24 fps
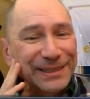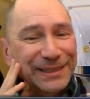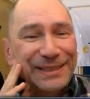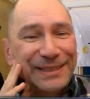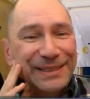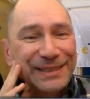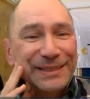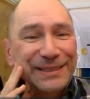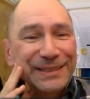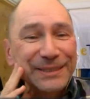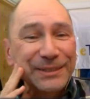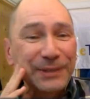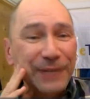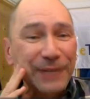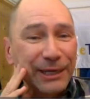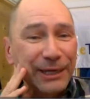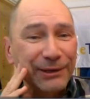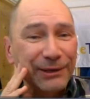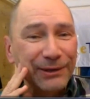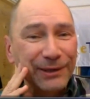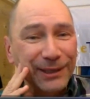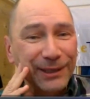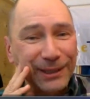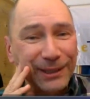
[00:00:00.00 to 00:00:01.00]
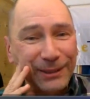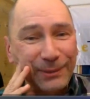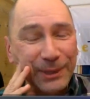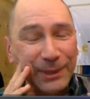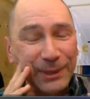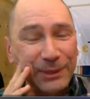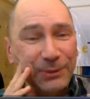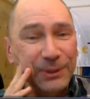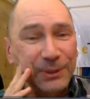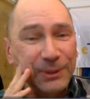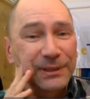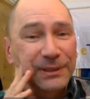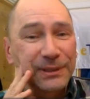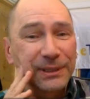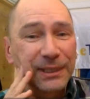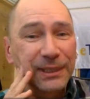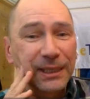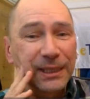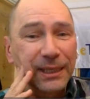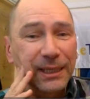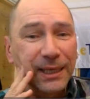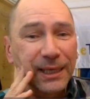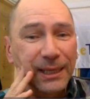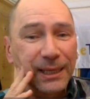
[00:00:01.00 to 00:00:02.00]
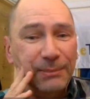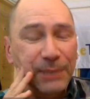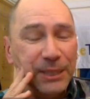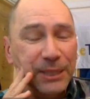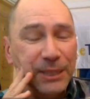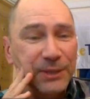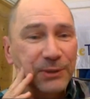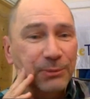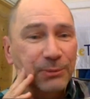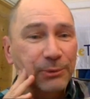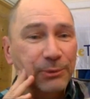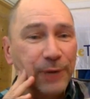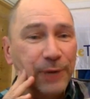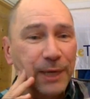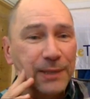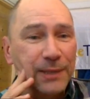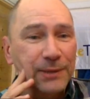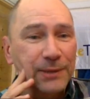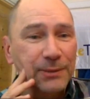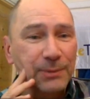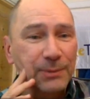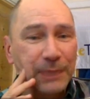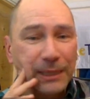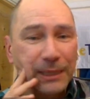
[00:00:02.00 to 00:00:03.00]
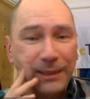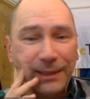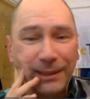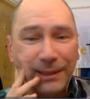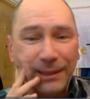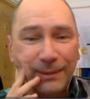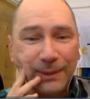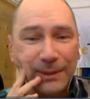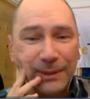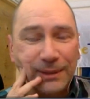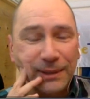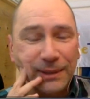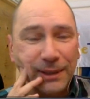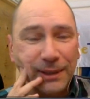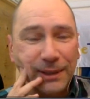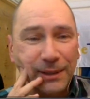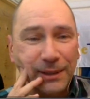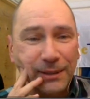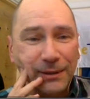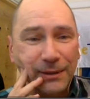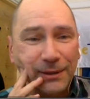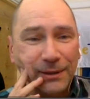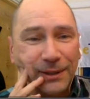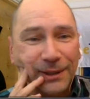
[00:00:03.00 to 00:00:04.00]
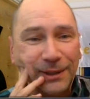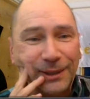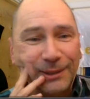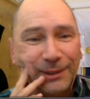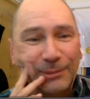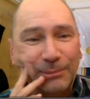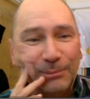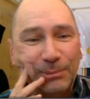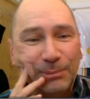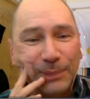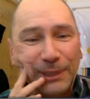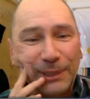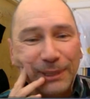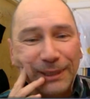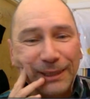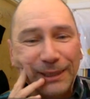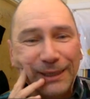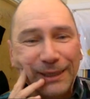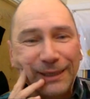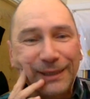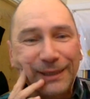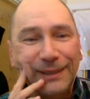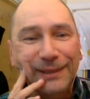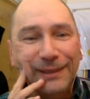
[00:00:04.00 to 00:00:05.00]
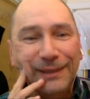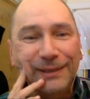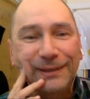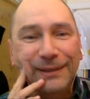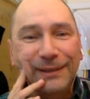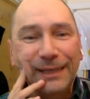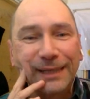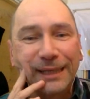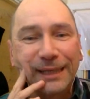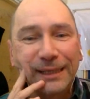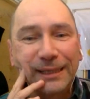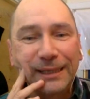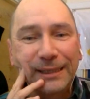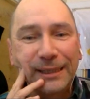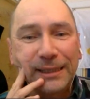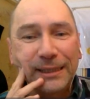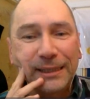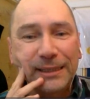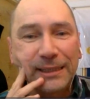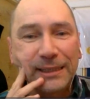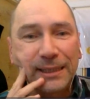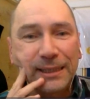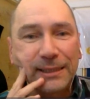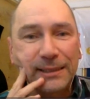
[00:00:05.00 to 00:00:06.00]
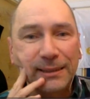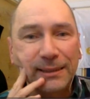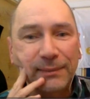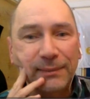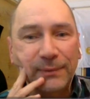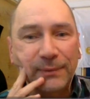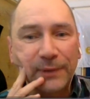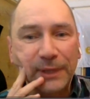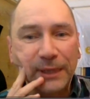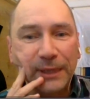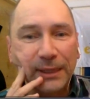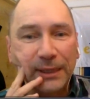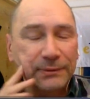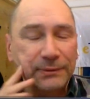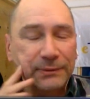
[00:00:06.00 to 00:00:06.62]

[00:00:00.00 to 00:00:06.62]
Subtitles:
It's an error, which wasn't a big surprise to me that it was an error. But then it said something. I tried to